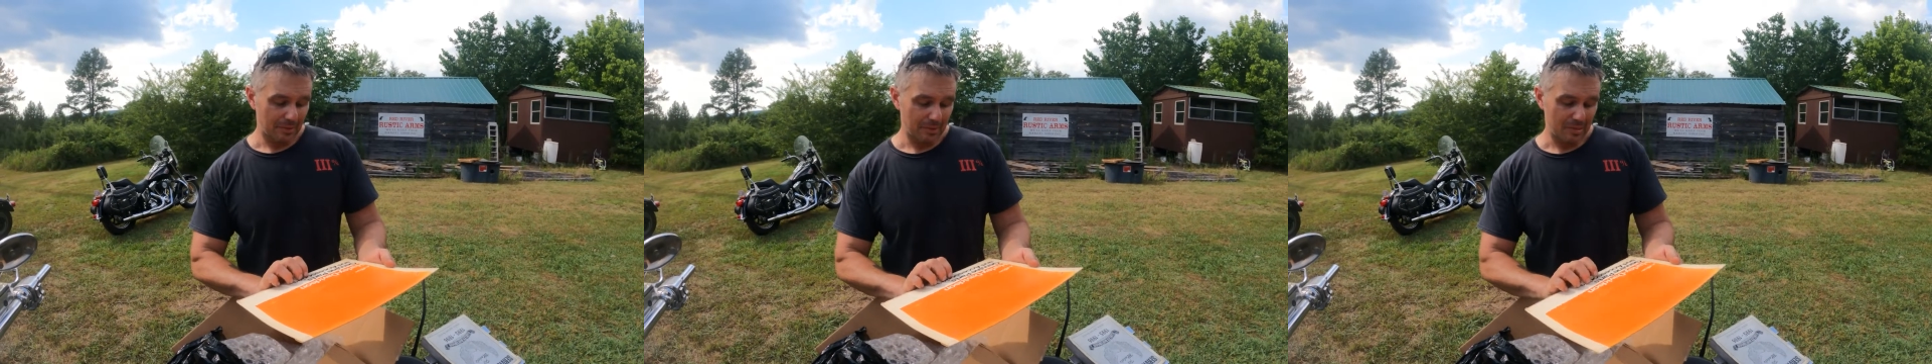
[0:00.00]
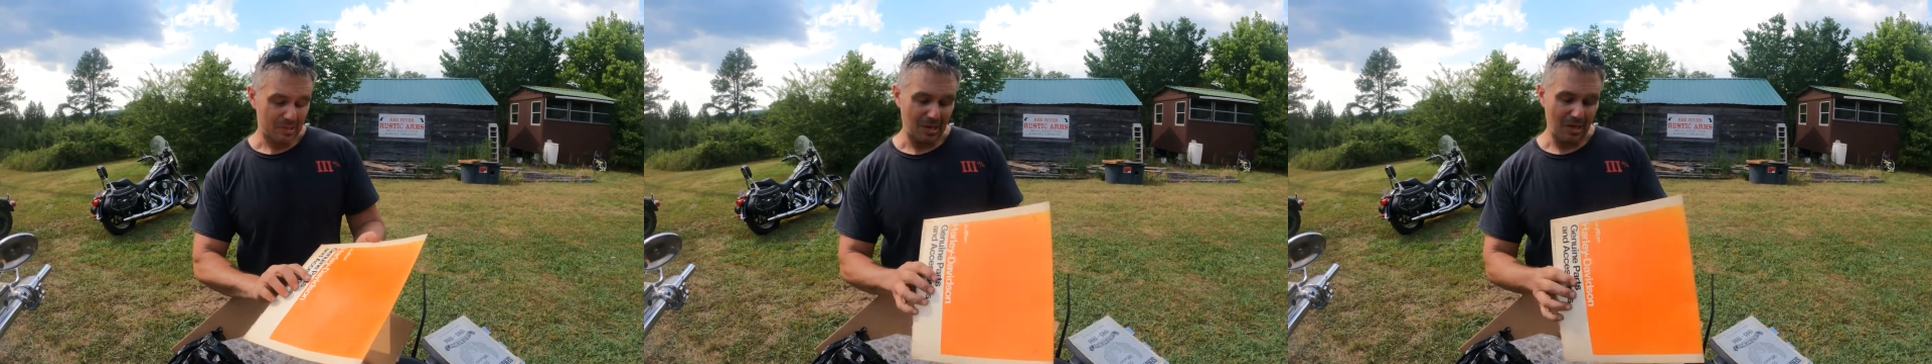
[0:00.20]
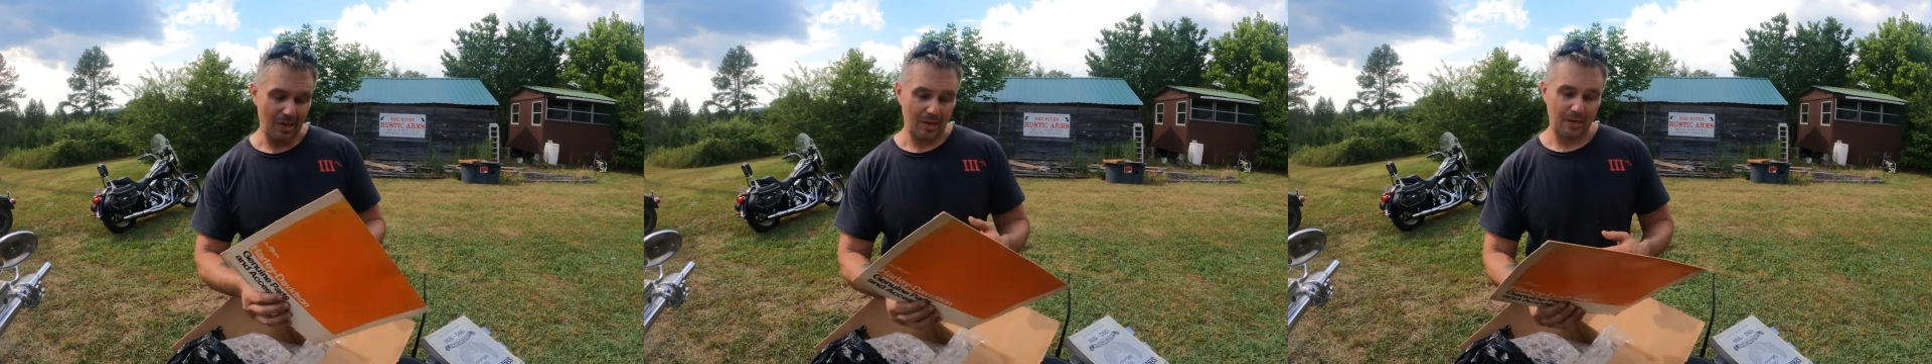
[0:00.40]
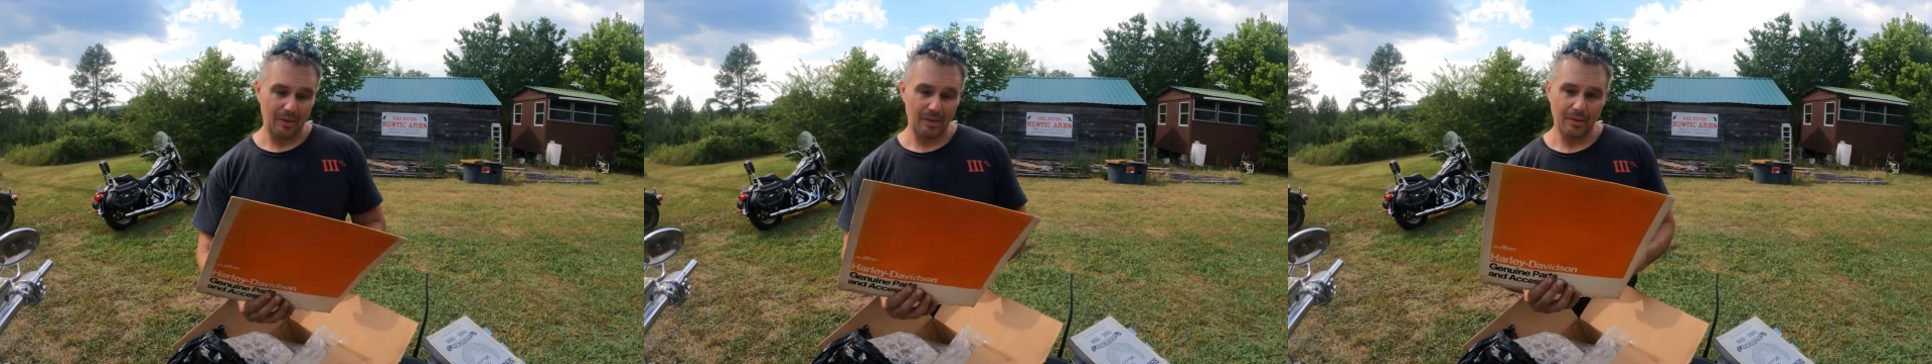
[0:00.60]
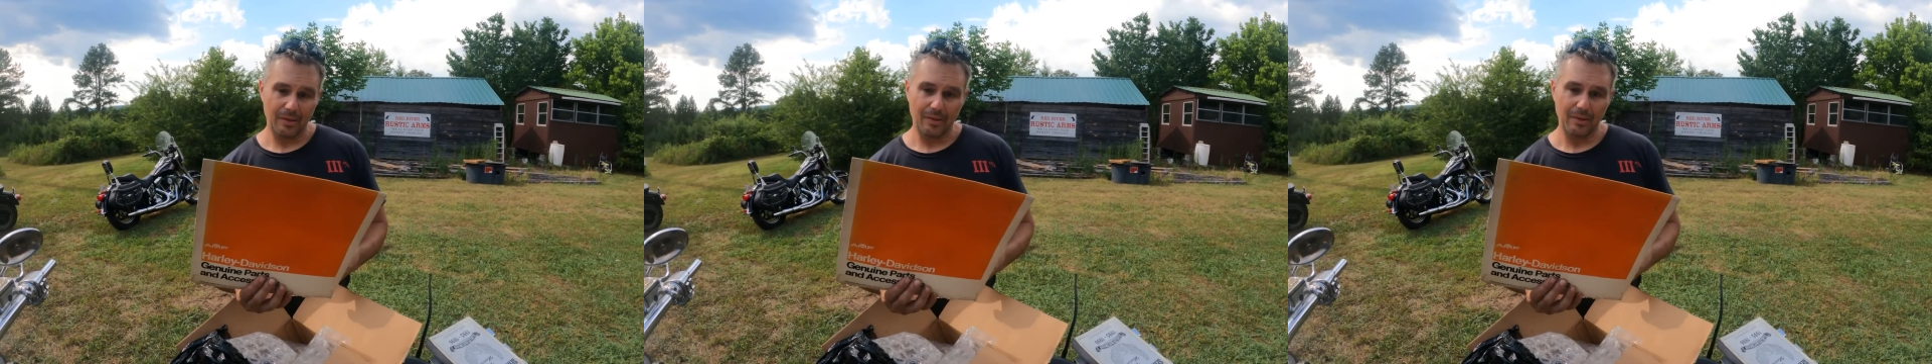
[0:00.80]
set
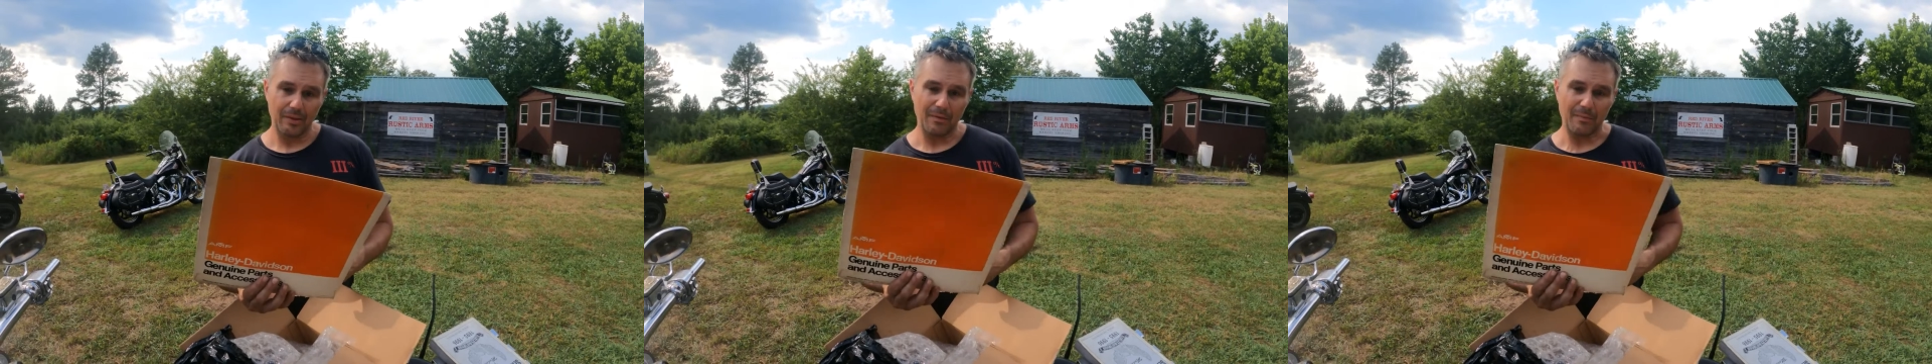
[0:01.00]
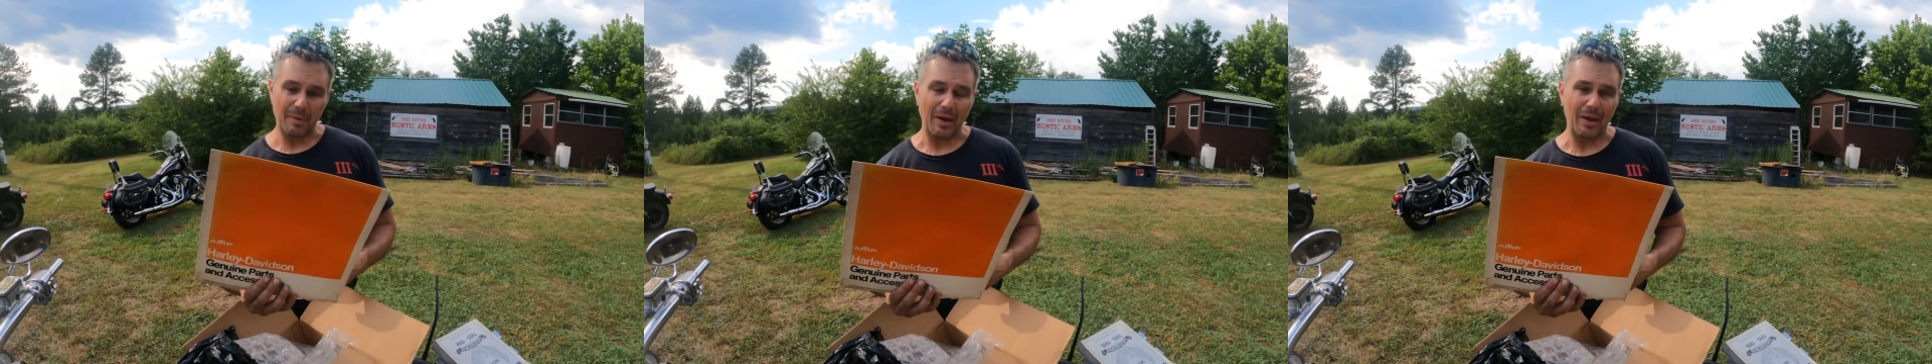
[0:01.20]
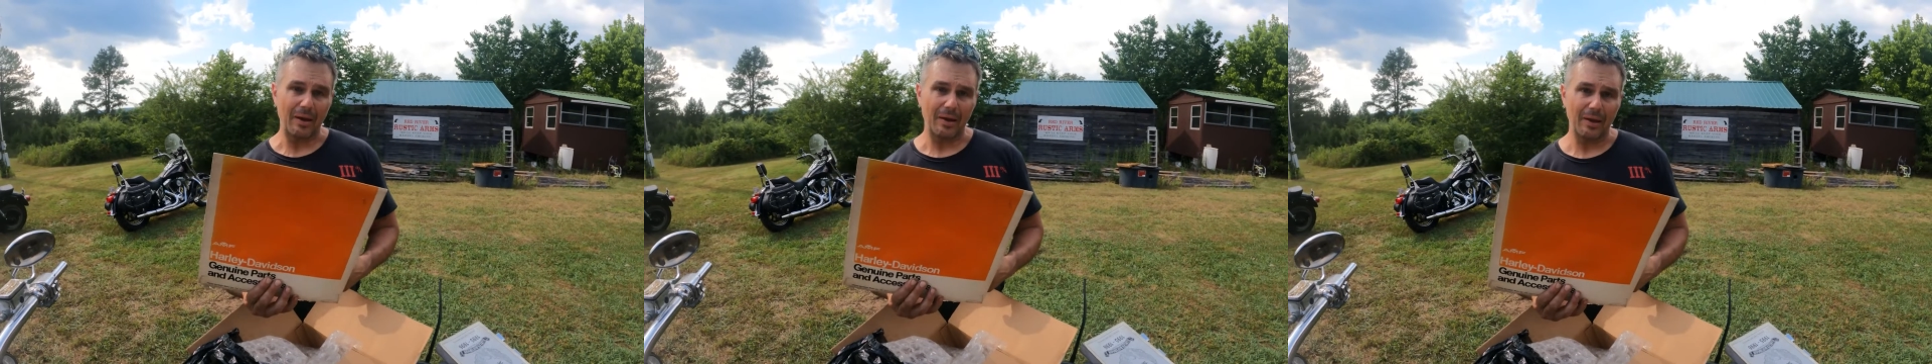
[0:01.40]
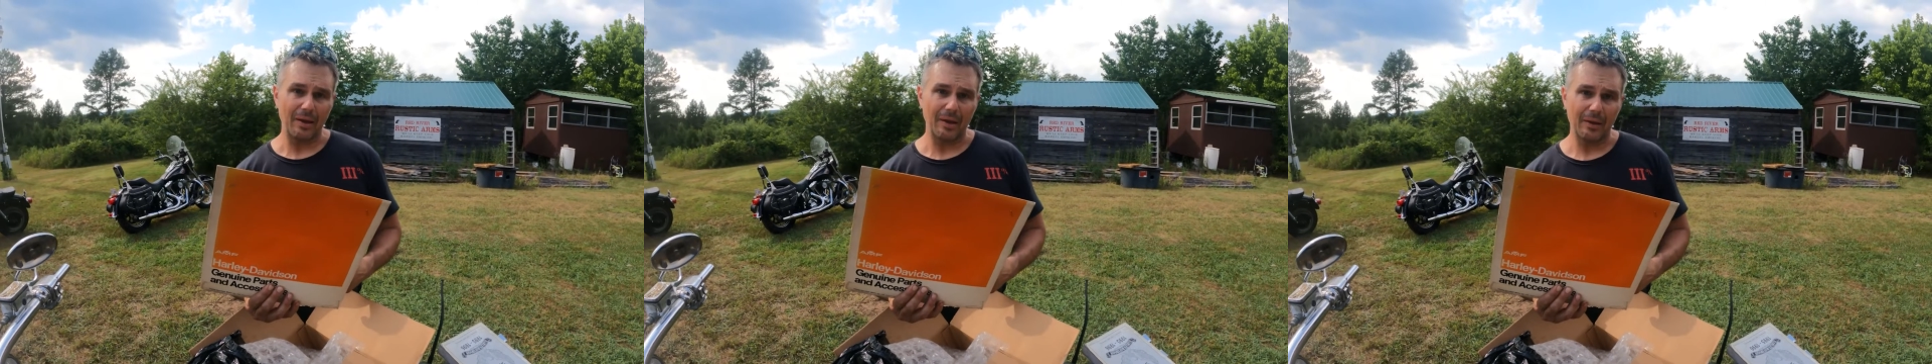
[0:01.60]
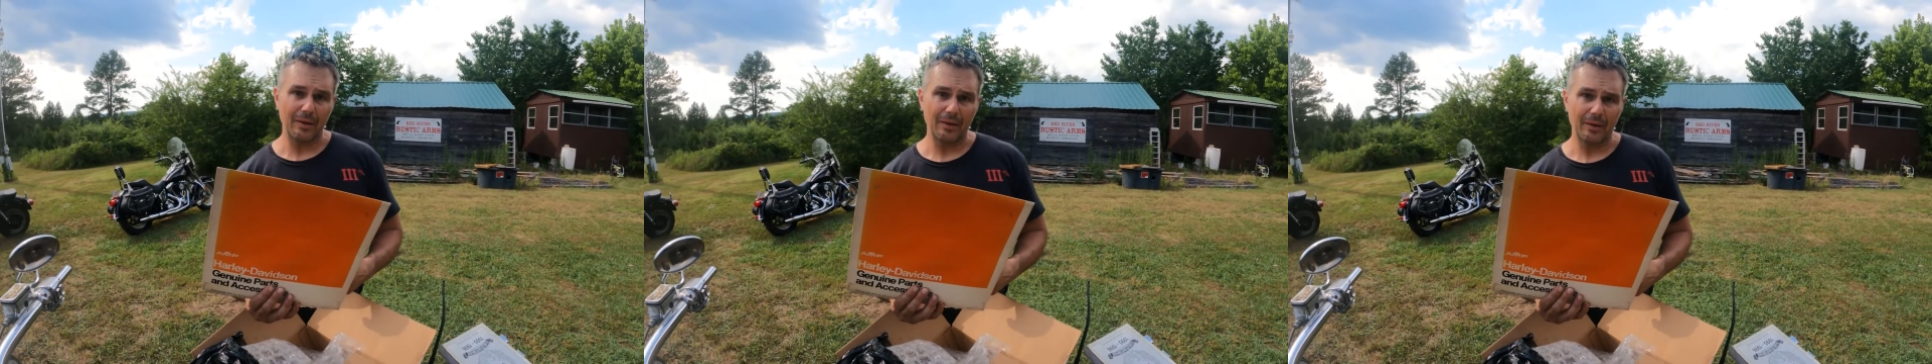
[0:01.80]
of
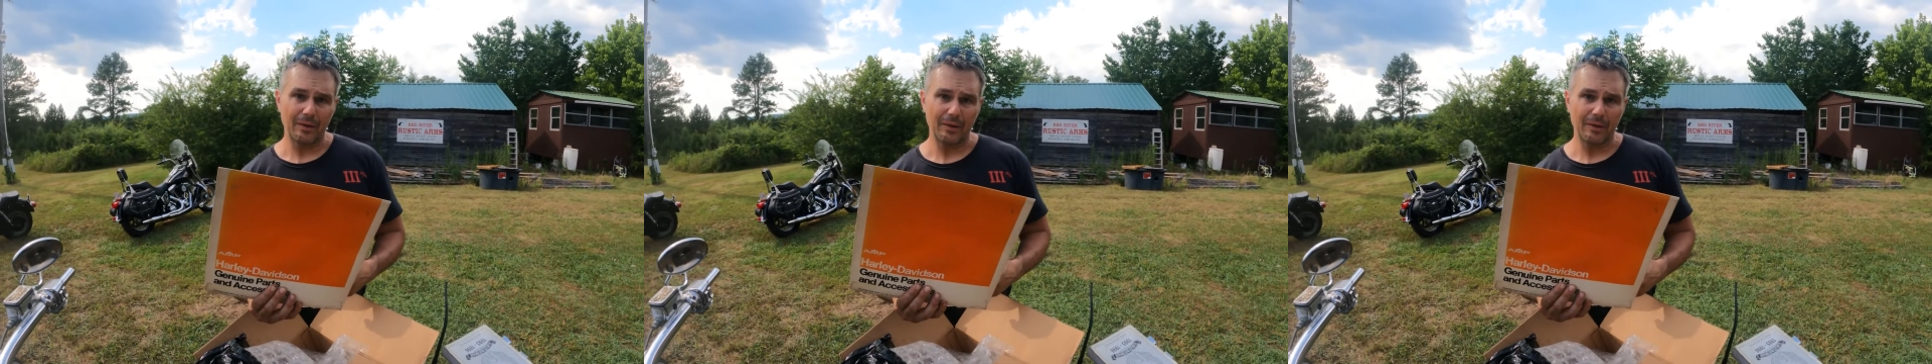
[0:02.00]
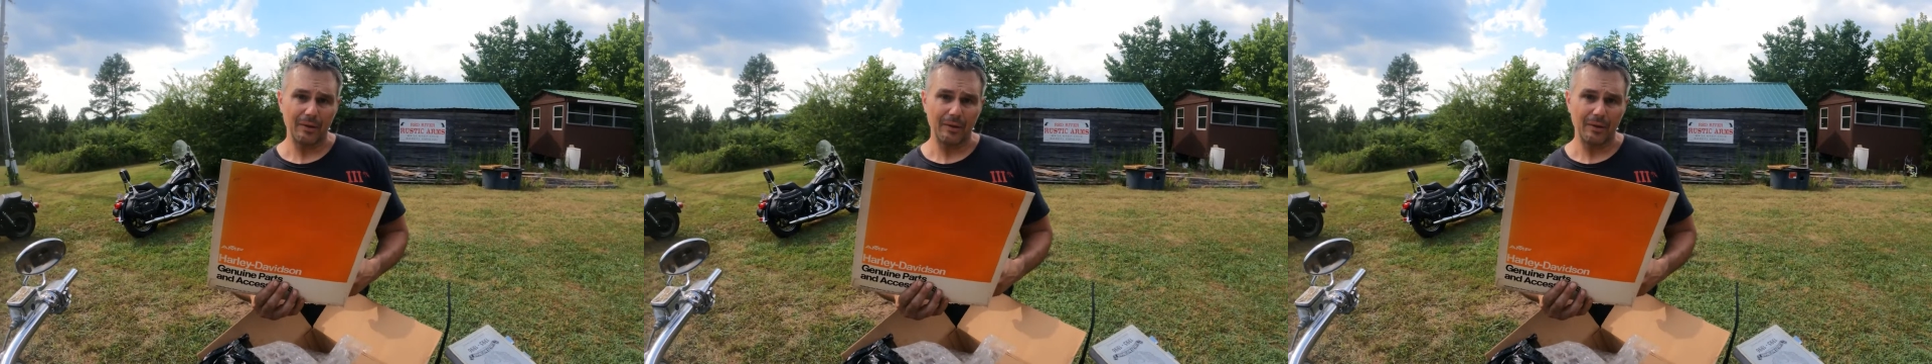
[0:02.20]
panhead